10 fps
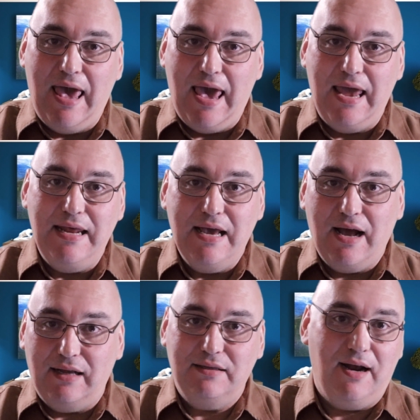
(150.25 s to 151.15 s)
Any
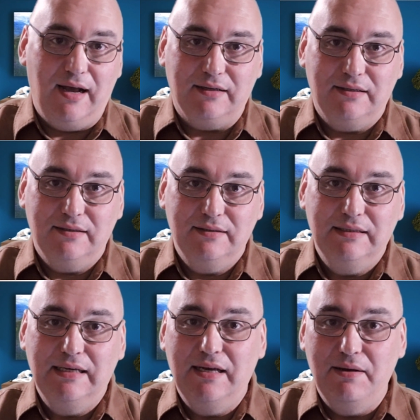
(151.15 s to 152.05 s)
contract,
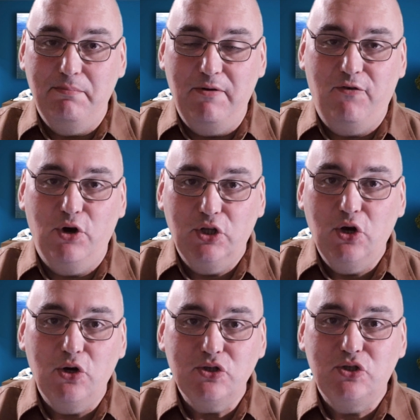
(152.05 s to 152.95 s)
before it
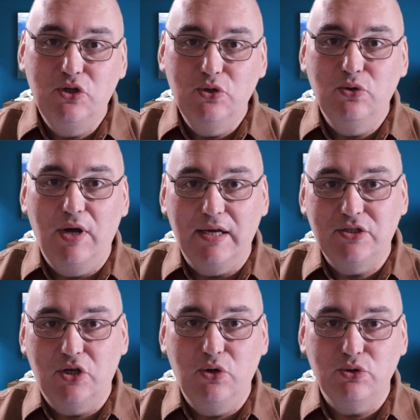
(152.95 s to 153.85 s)
goes to
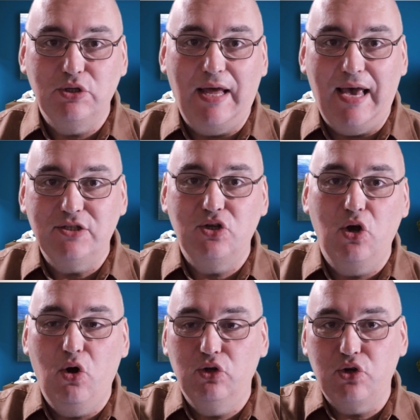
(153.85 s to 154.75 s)
execution, has to
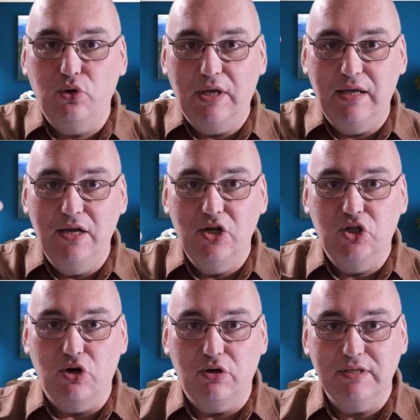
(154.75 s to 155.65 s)
go through the
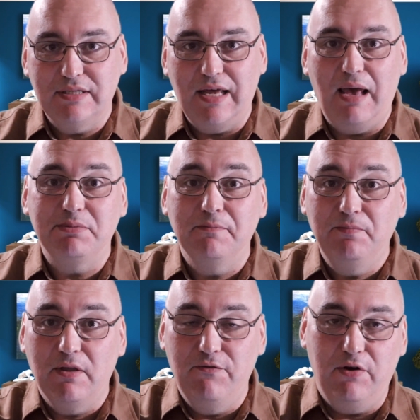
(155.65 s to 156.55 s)
thorough steps.
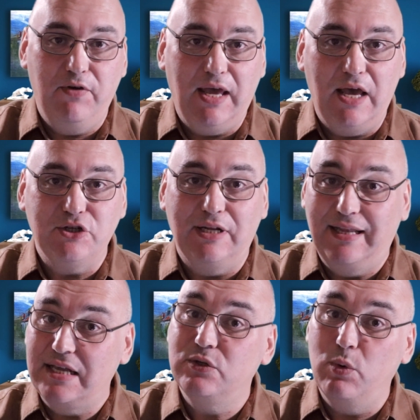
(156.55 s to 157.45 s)
Verification,
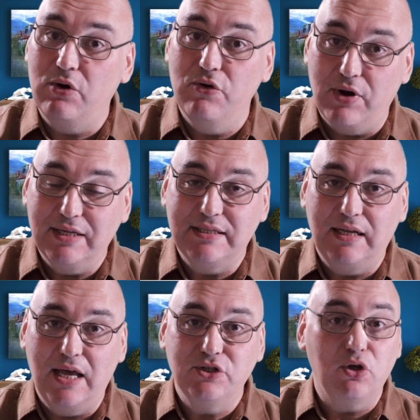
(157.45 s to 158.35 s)
that's where real estate
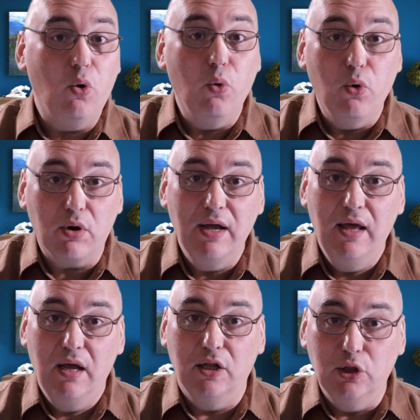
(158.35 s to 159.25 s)
agent or
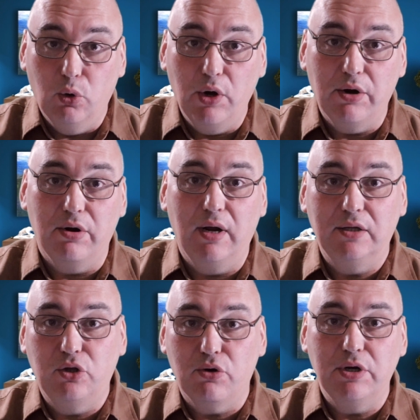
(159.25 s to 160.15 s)
lawyer,
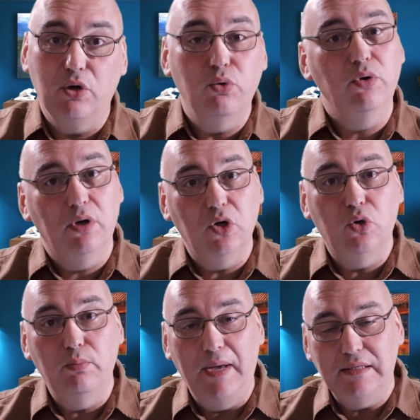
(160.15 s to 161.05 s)
attorney
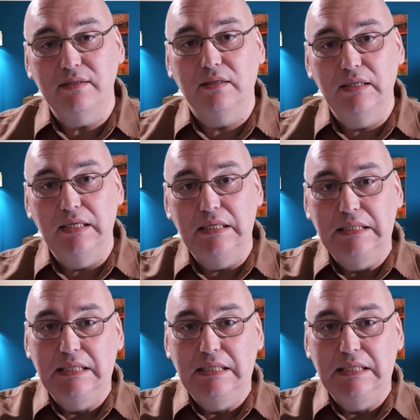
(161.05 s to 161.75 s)
who basically